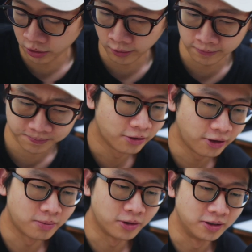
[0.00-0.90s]
So
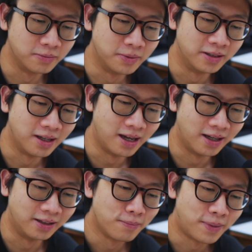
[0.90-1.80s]
thought about it a bit
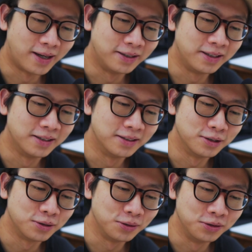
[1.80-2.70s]
and my idea
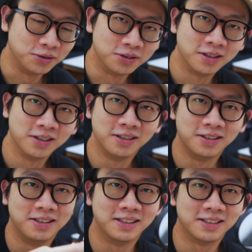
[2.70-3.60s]
is to use
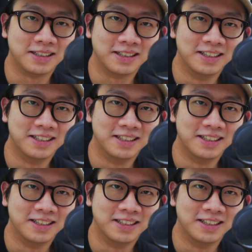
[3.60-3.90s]
this thing.